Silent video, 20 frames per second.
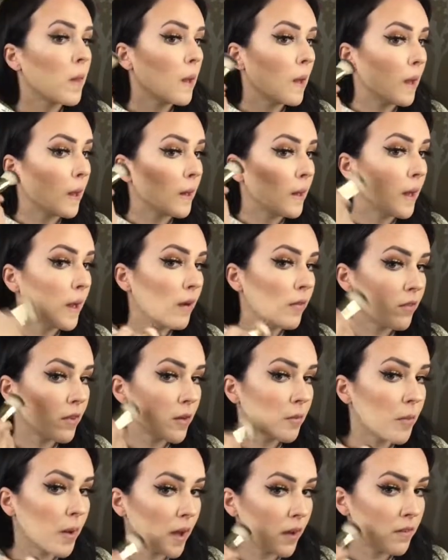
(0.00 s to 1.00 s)
I never
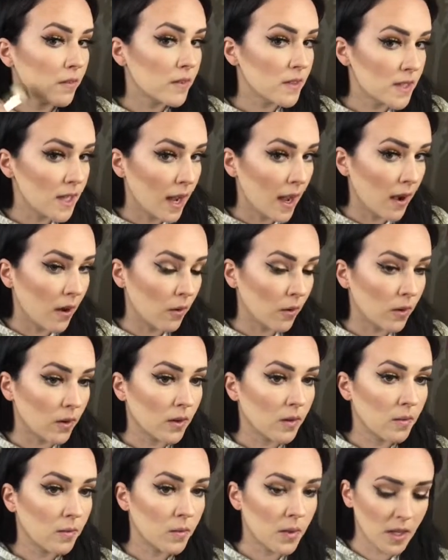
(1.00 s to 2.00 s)
buff down
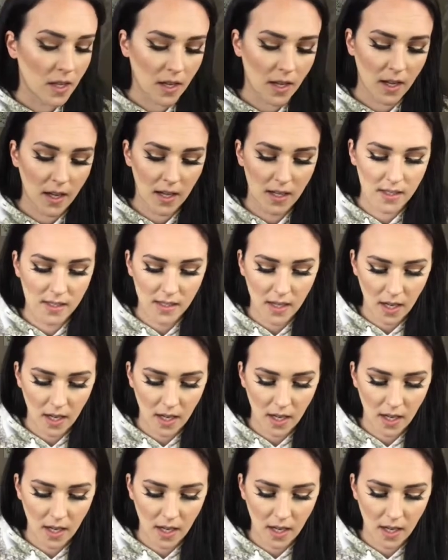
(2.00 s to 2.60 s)
because